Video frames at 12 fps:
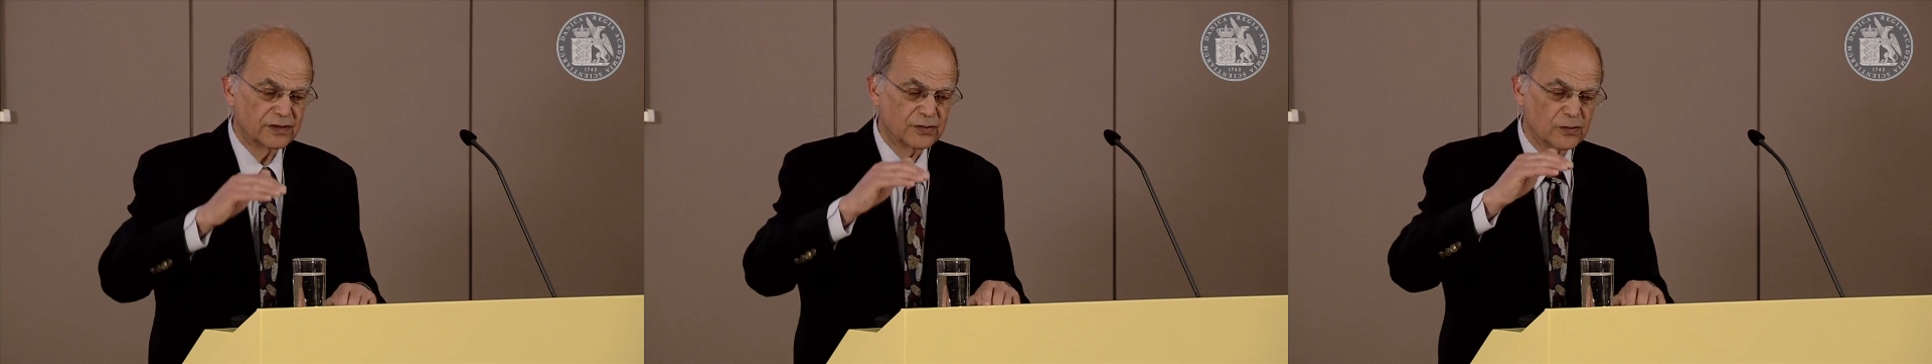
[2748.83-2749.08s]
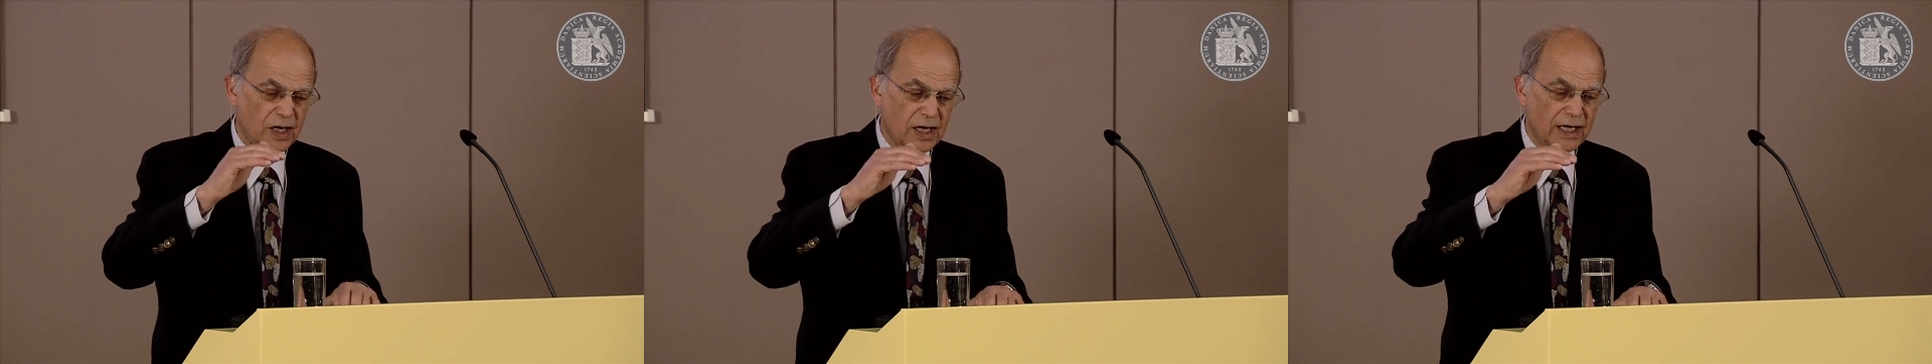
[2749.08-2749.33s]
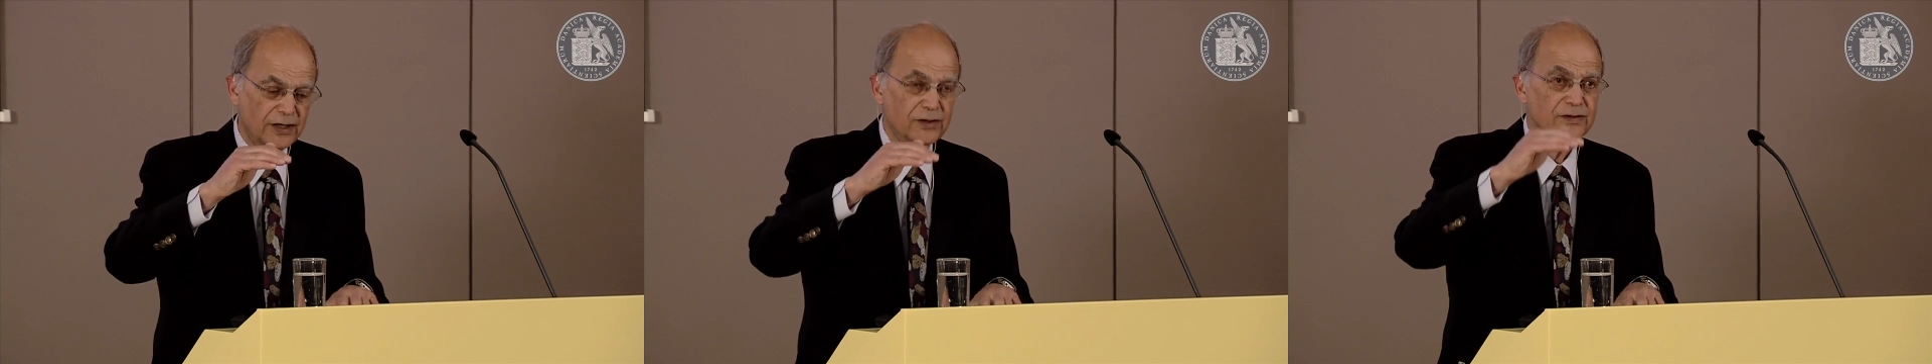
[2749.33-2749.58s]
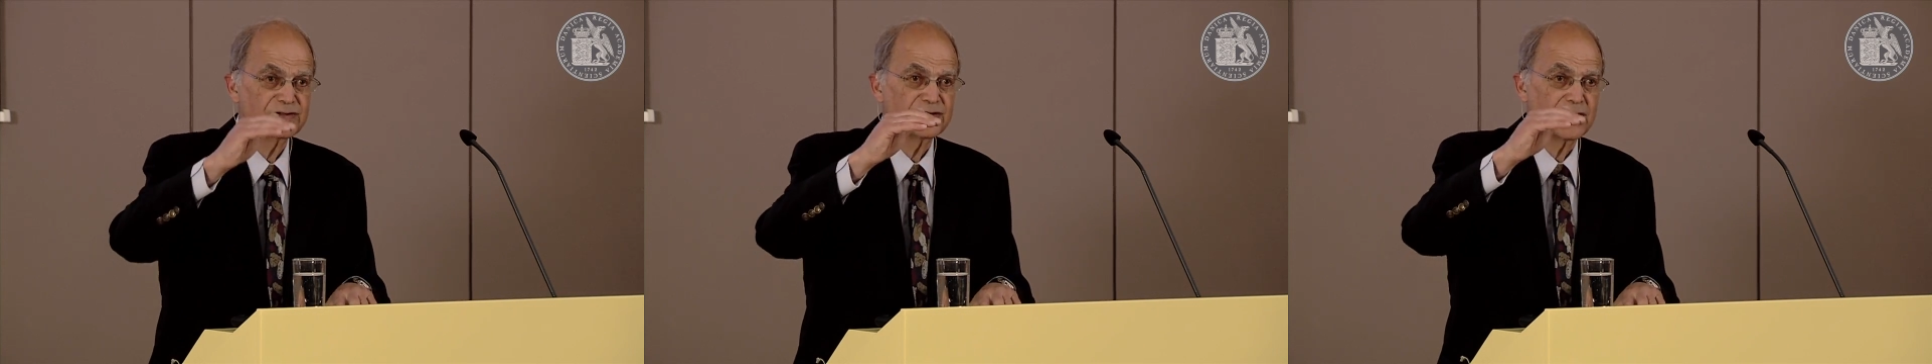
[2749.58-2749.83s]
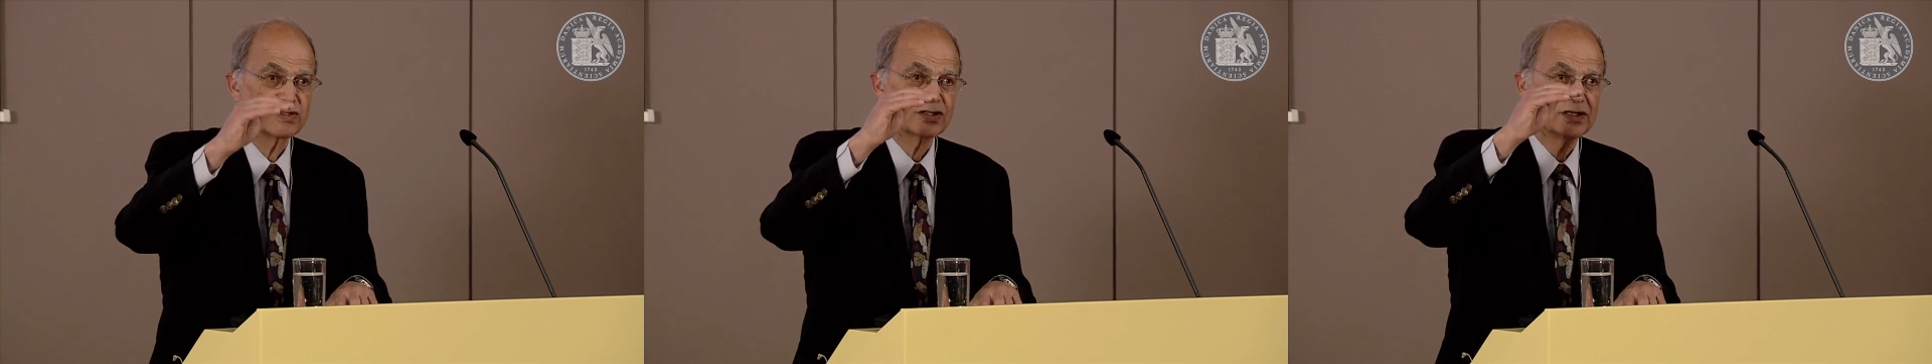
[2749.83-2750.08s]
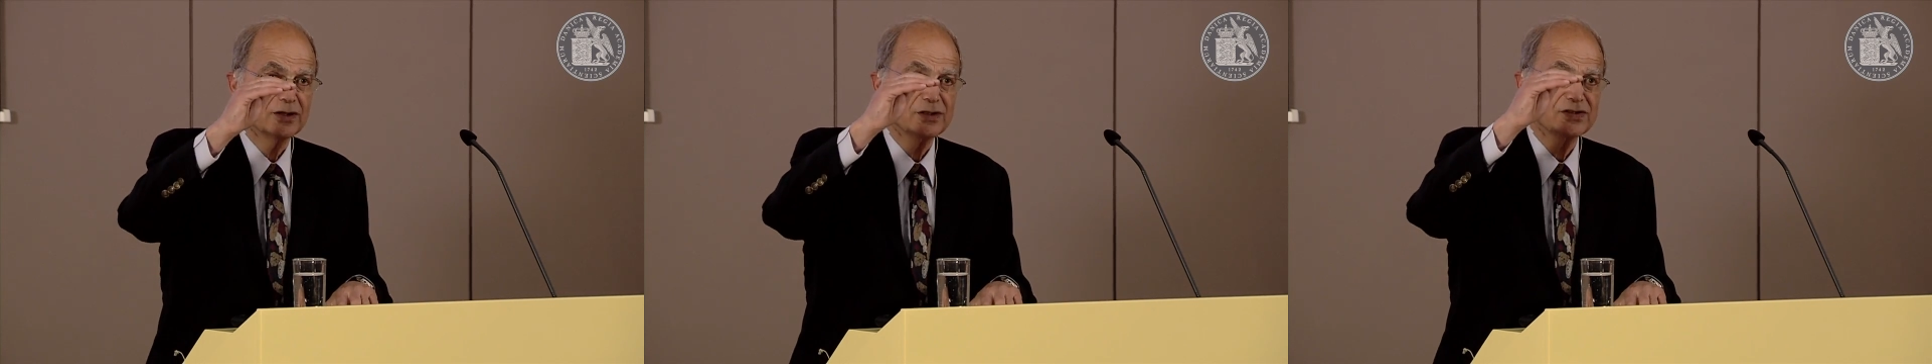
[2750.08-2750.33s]
to higher
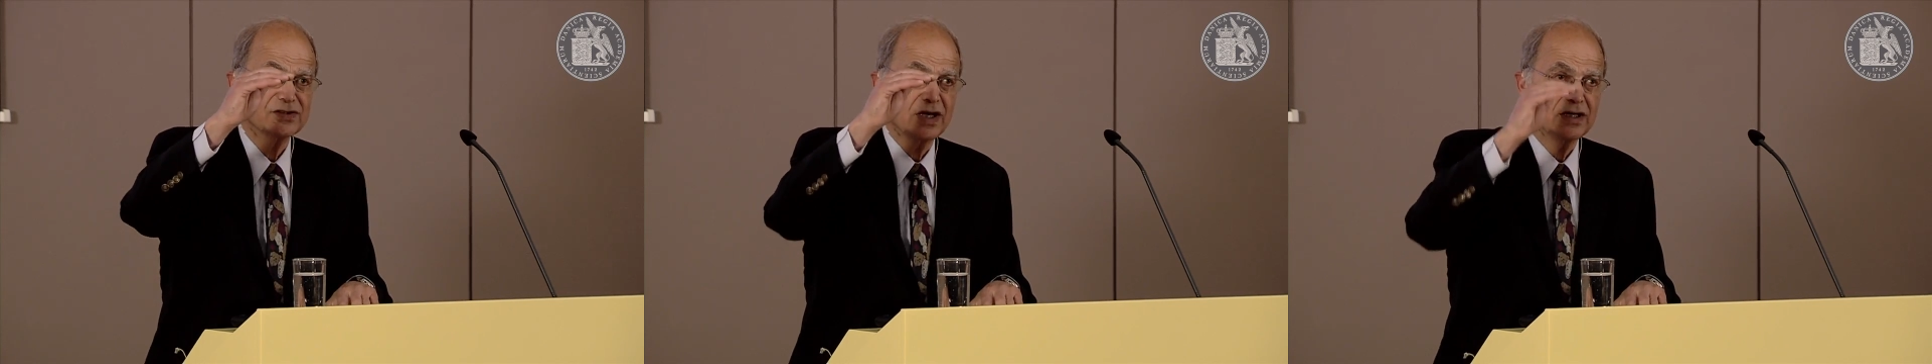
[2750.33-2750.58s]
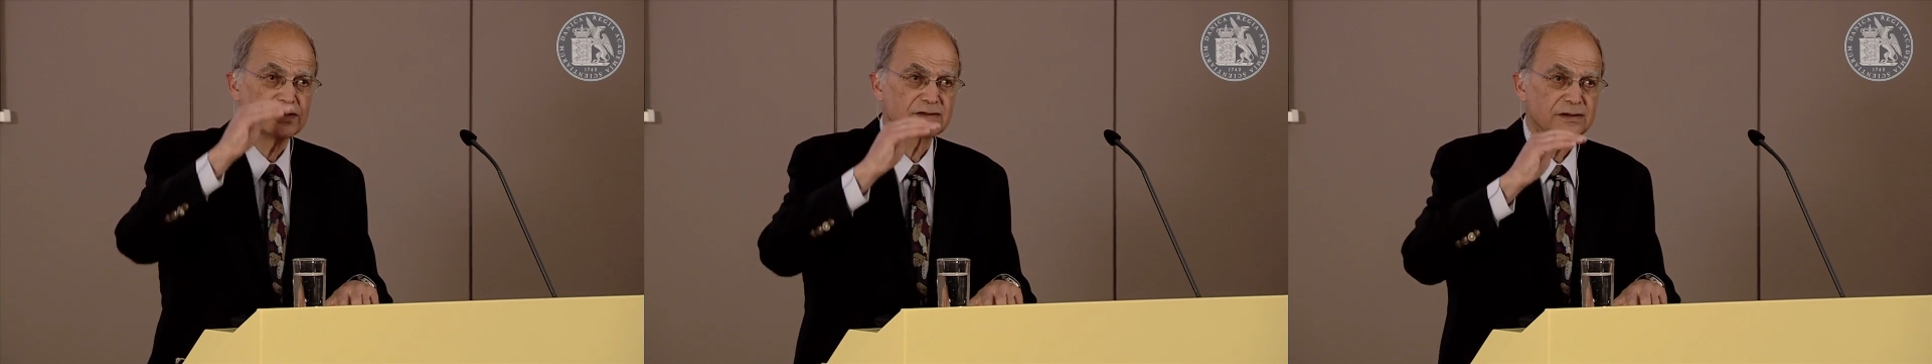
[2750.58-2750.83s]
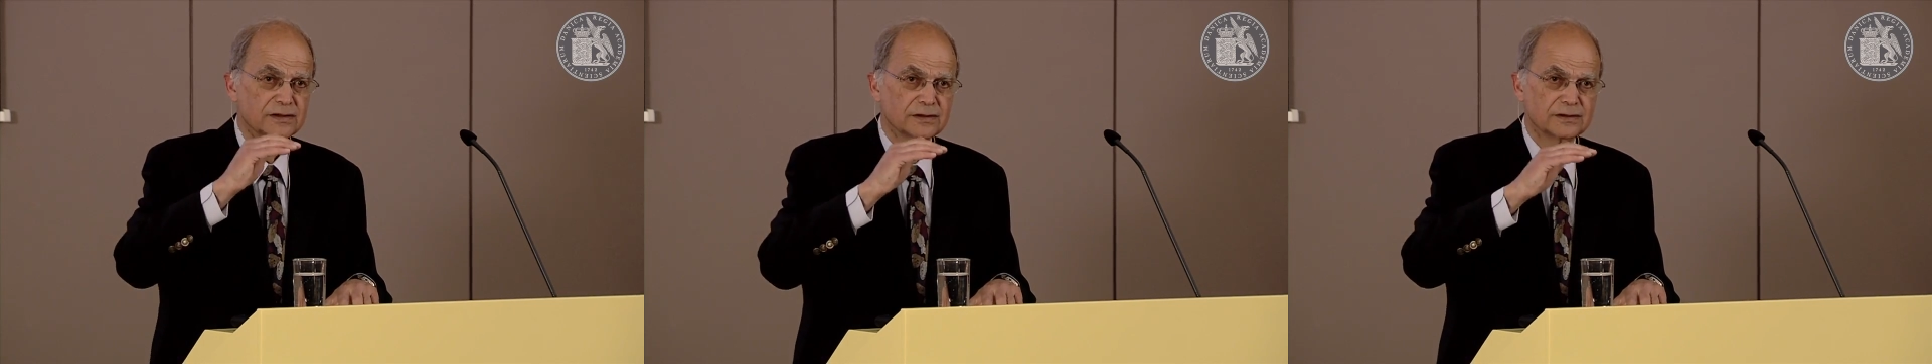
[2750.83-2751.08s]
stationary states